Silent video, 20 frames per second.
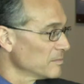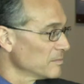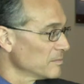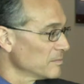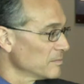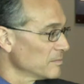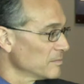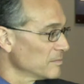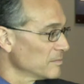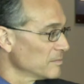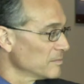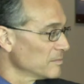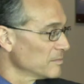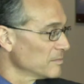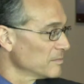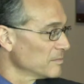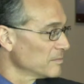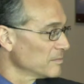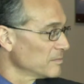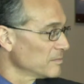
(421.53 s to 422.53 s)

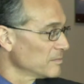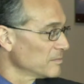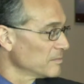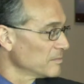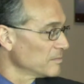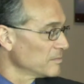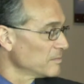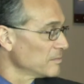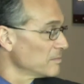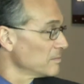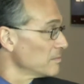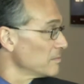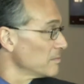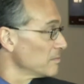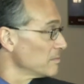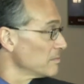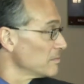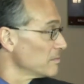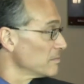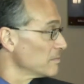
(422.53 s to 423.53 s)

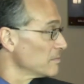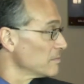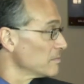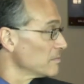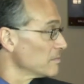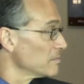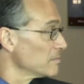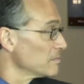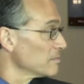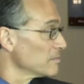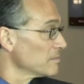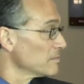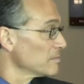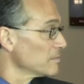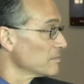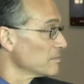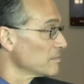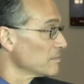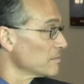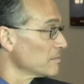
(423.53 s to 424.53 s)

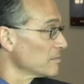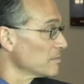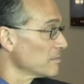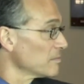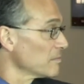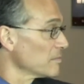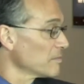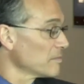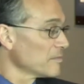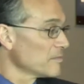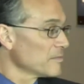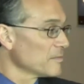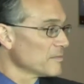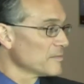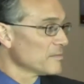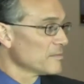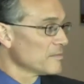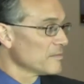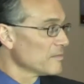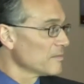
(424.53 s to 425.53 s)

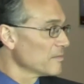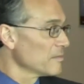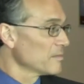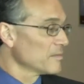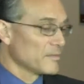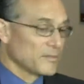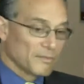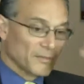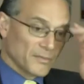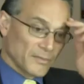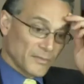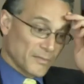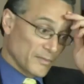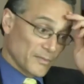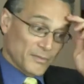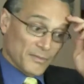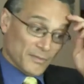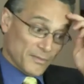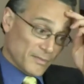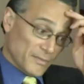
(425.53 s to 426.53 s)

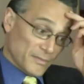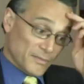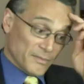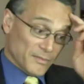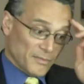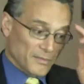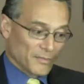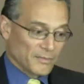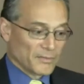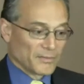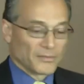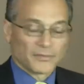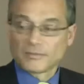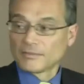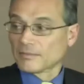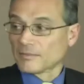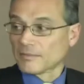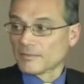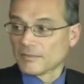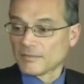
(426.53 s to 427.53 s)

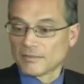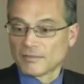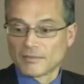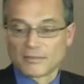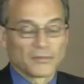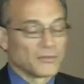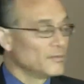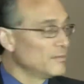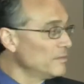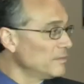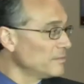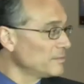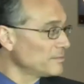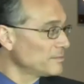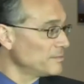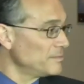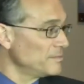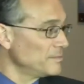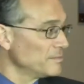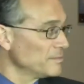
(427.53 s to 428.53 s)

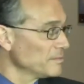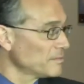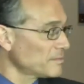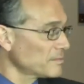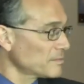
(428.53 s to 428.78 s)
[no speech]